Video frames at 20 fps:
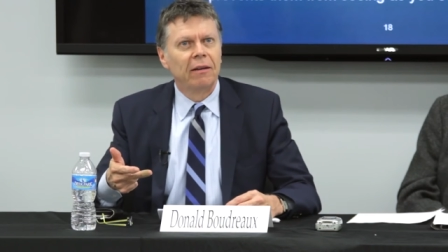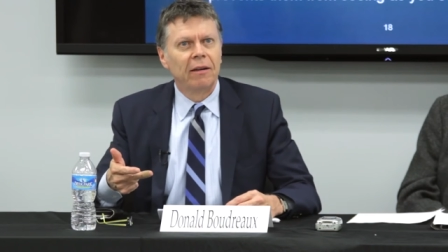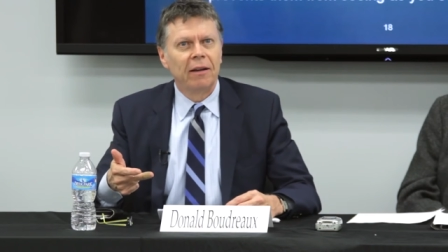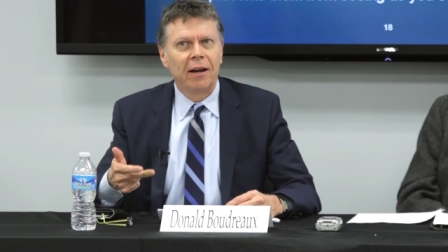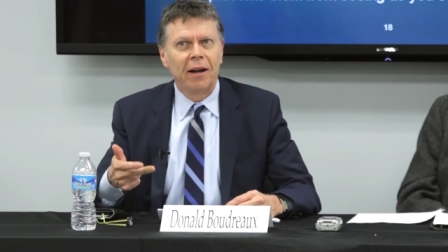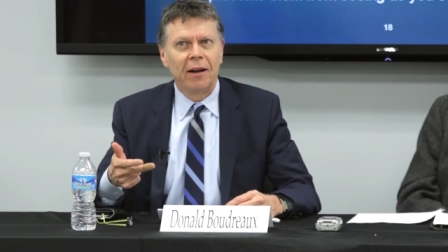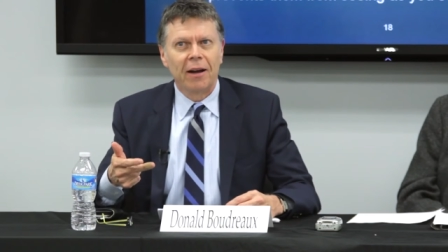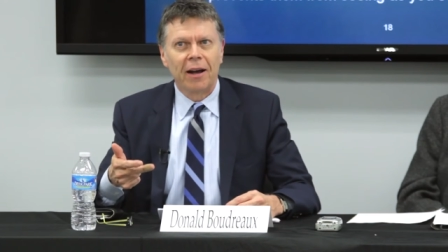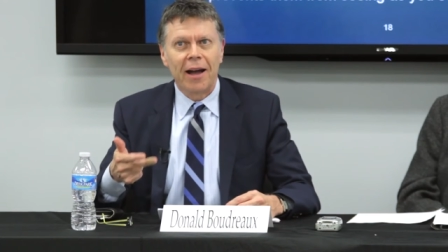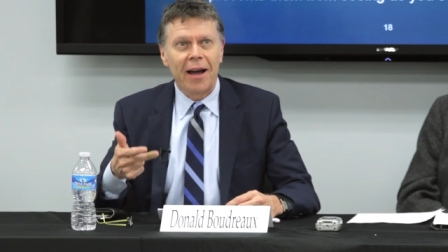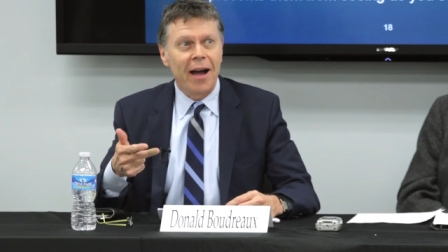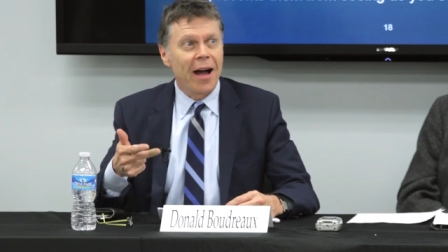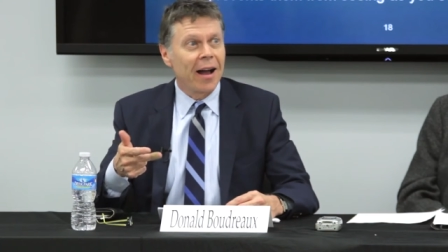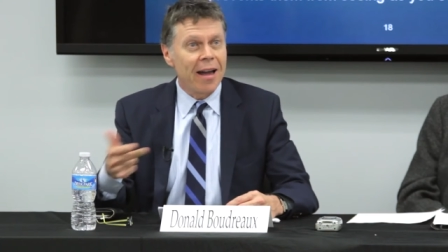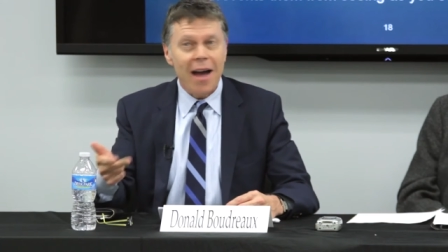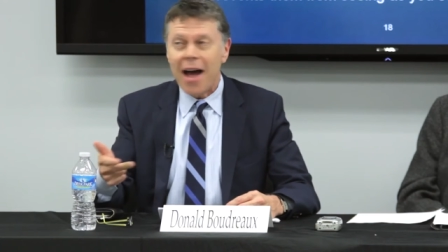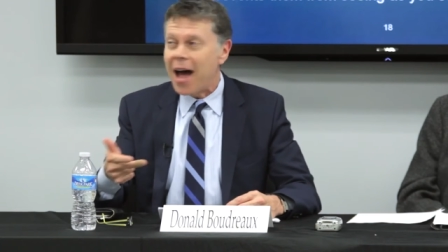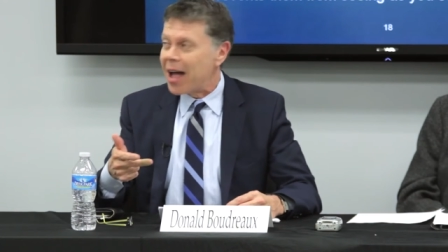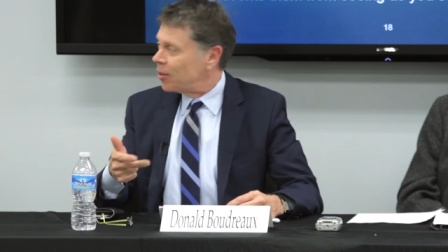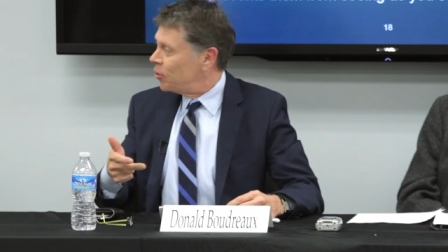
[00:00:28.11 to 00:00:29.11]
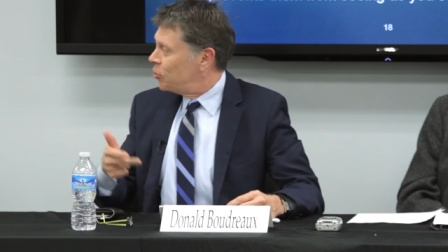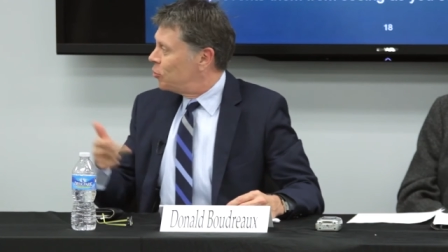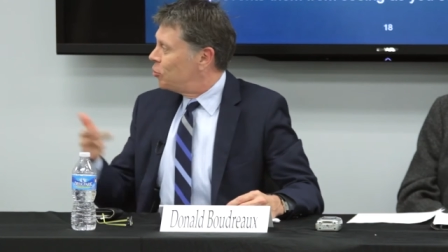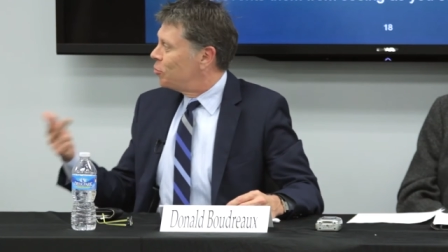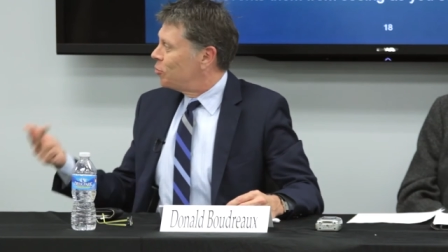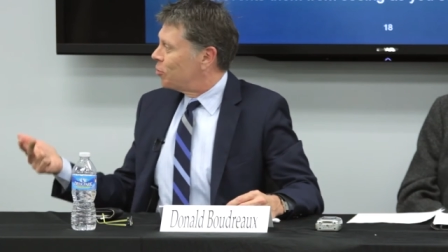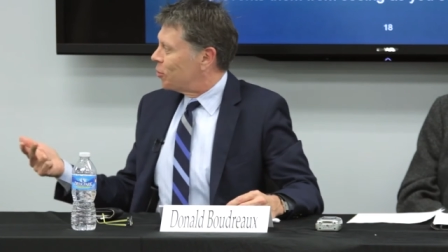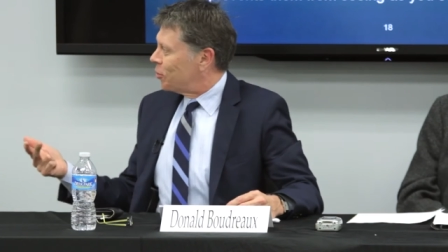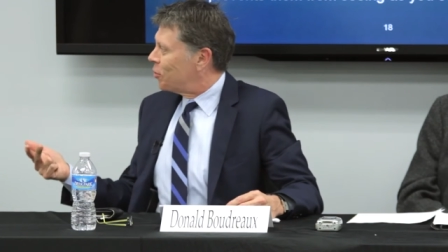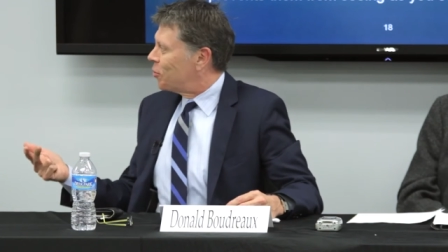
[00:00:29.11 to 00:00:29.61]
And I, I got
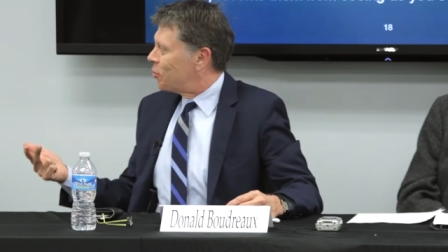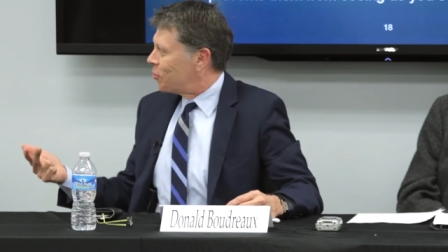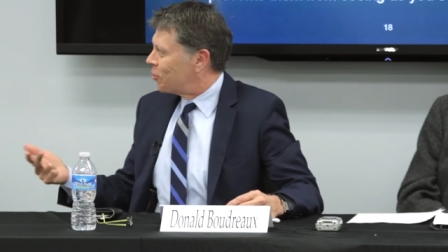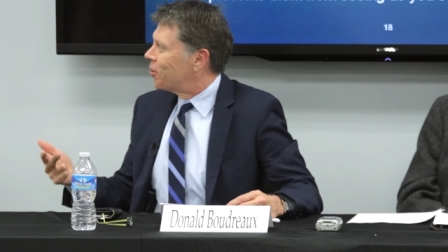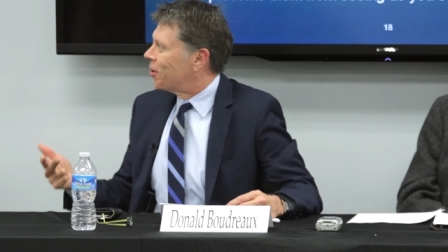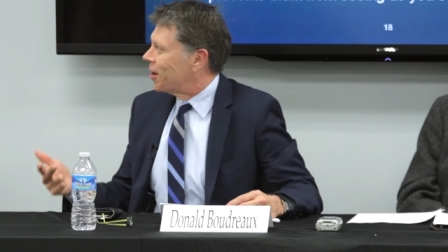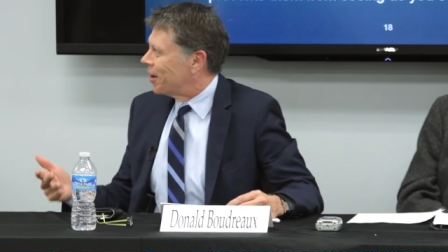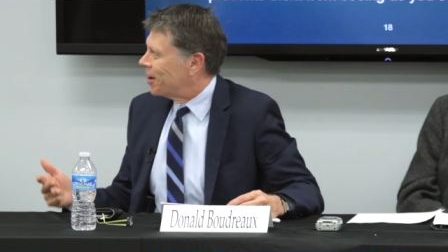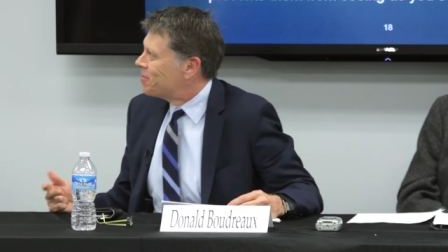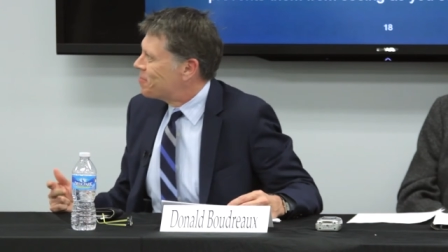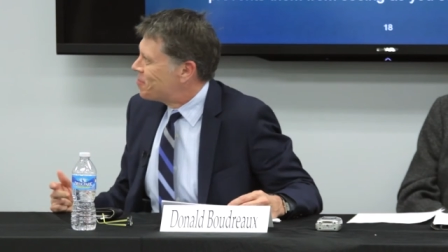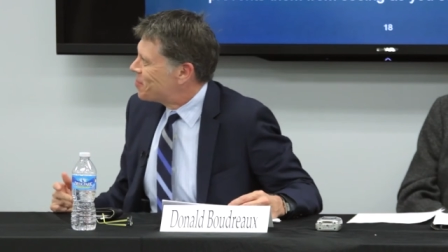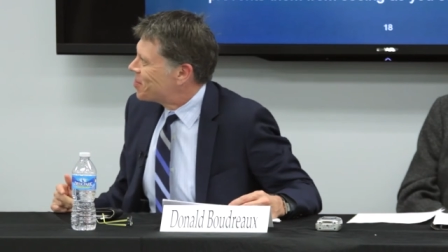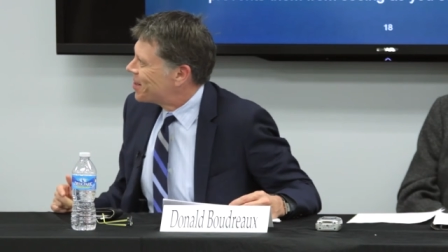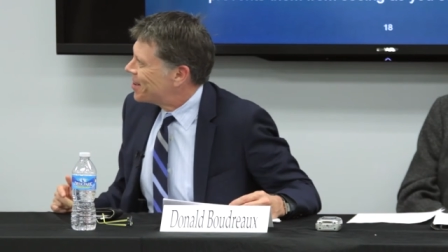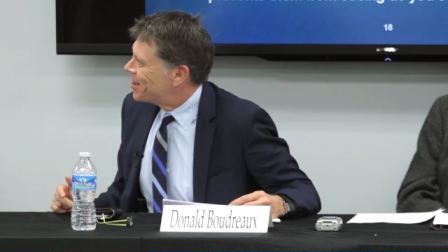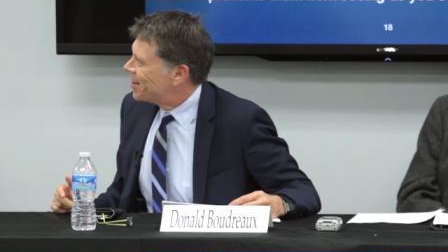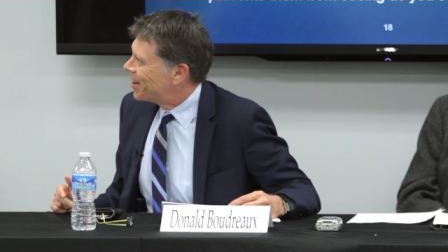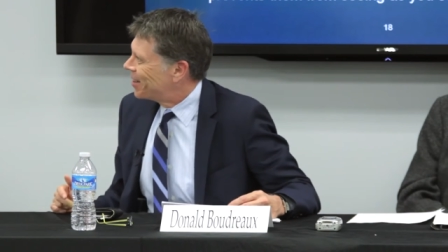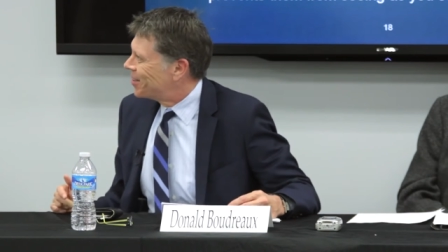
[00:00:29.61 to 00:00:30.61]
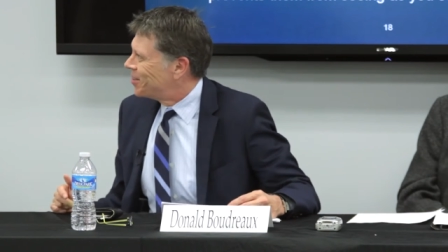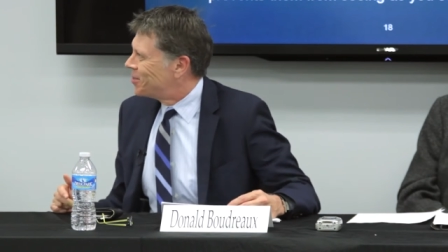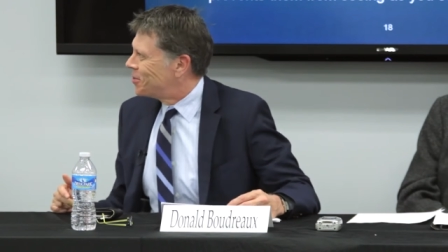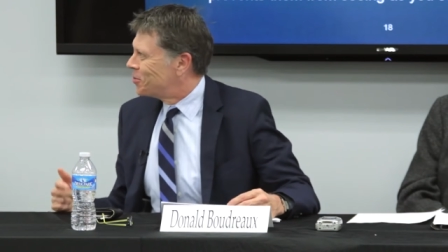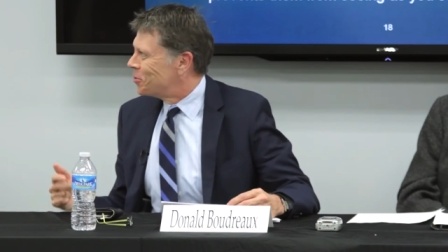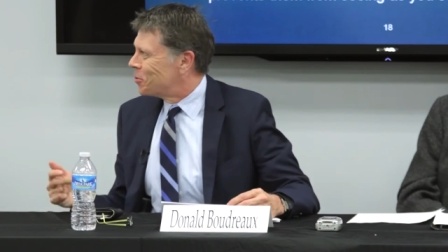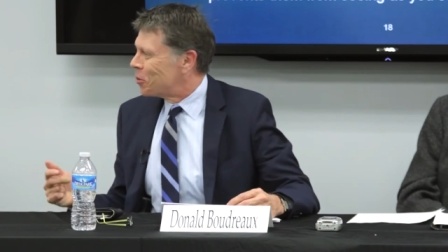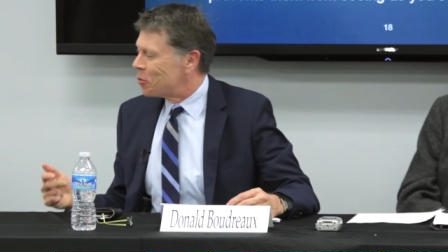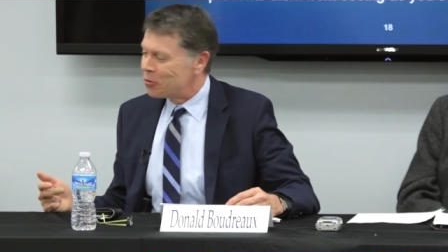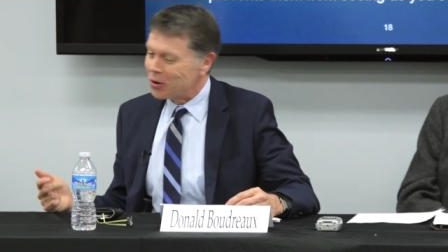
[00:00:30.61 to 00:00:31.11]
two or three, not
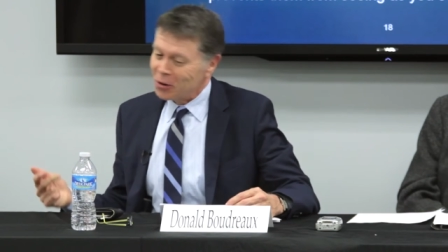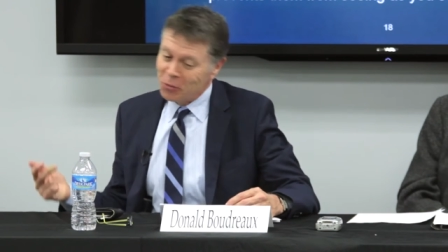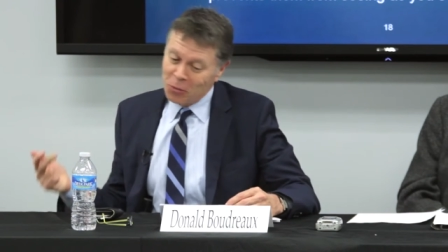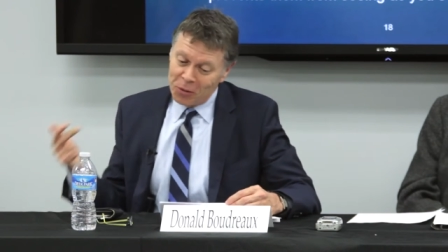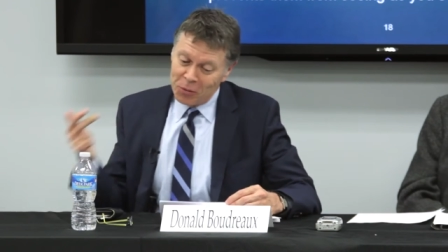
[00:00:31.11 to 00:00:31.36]
two of the three.